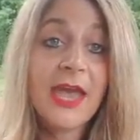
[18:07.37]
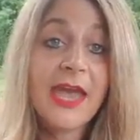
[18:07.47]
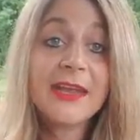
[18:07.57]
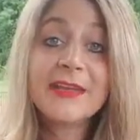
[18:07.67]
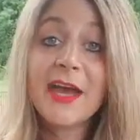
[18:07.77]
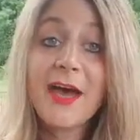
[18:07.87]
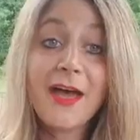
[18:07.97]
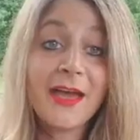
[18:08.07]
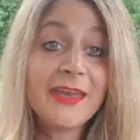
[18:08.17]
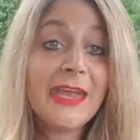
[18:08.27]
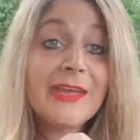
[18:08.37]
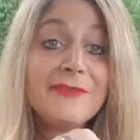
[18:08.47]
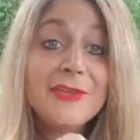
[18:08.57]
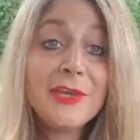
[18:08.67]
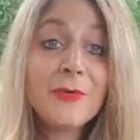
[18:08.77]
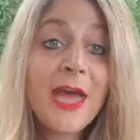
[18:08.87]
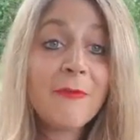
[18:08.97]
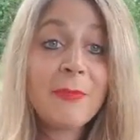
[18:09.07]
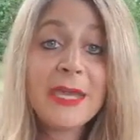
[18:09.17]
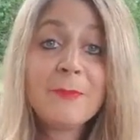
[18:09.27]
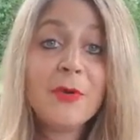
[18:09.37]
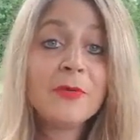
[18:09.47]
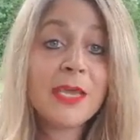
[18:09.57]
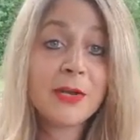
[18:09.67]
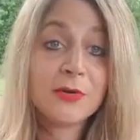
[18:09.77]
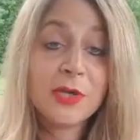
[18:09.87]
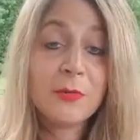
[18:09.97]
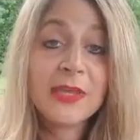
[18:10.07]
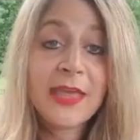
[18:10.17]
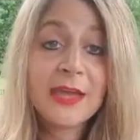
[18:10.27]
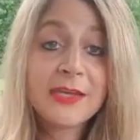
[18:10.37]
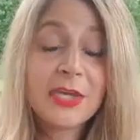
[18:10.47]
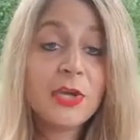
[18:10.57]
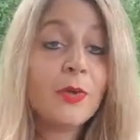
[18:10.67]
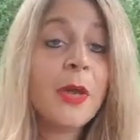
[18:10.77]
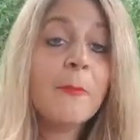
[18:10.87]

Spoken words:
And God, if you have people that are doing that to you,